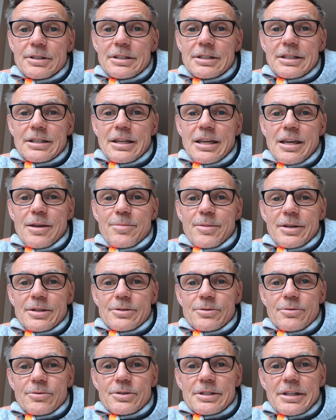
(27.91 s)
to keep us
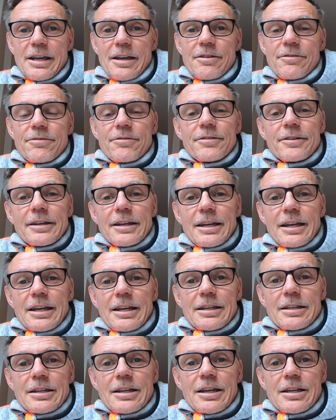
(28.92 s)
all safe
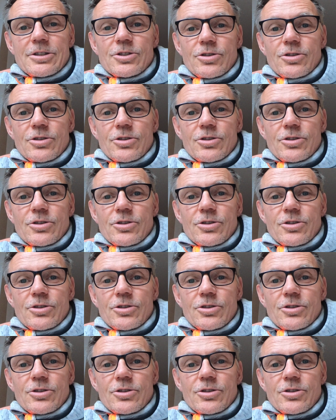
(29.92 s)
and